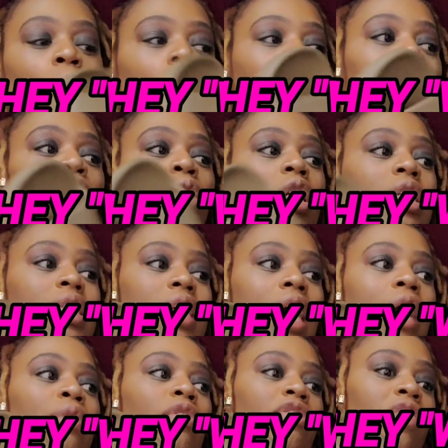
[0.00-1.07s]
are going to
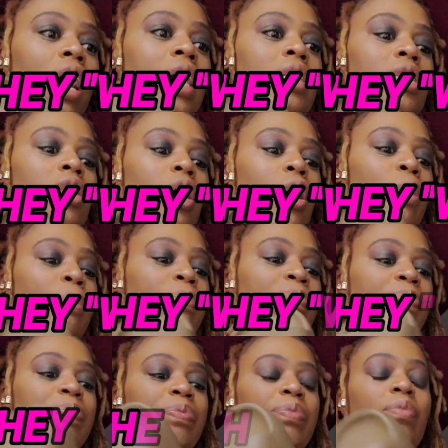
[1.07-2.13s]
sacrifice though
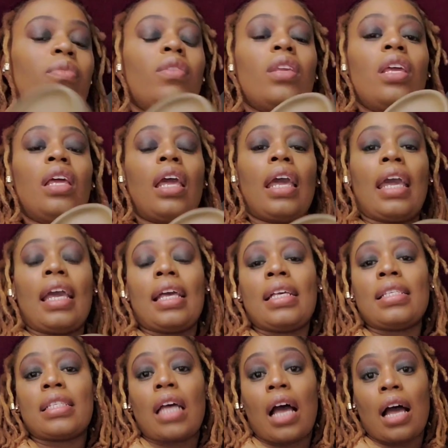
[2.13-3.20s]

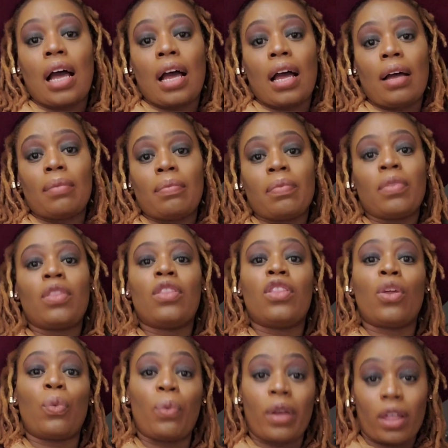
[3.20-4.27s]
is
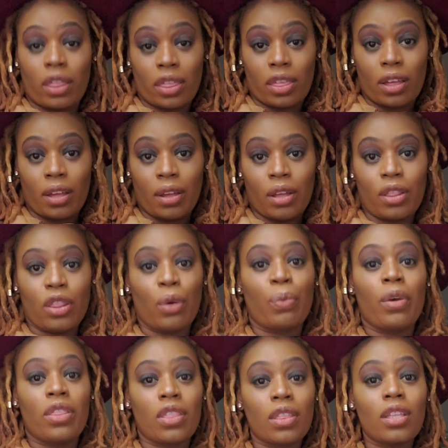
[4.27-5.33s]
the width. The
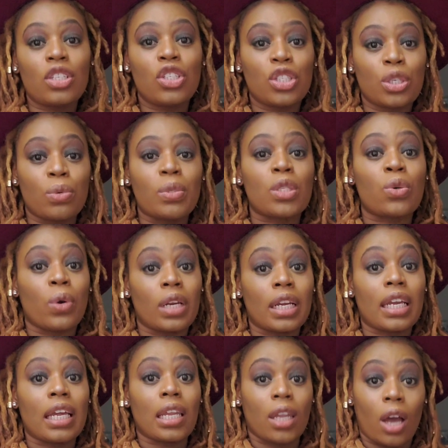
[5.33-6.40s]
width of the shoe is going
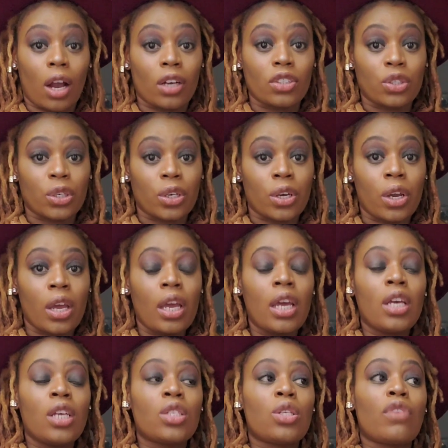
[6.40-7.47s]
to get larger.
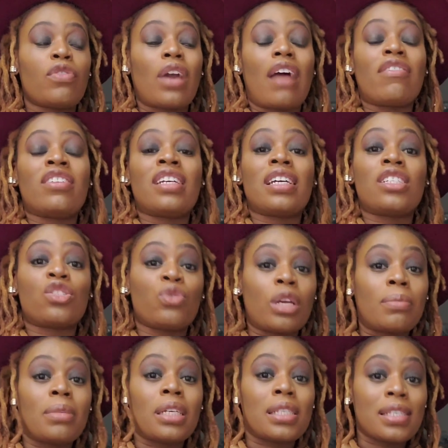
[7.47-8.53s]
So if you have an
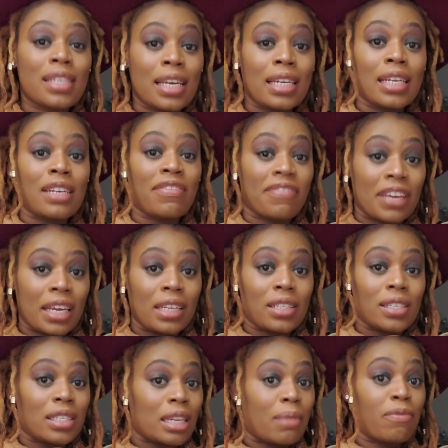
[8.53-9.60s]
extremely skinny
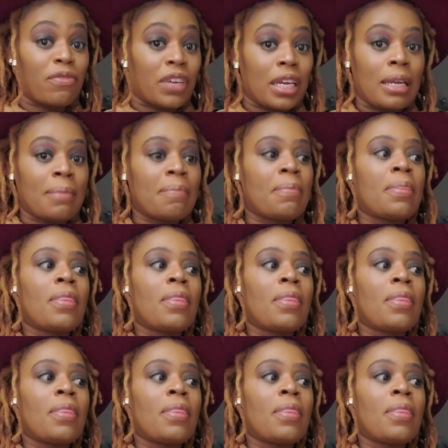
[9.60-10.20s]
feet, slim feet,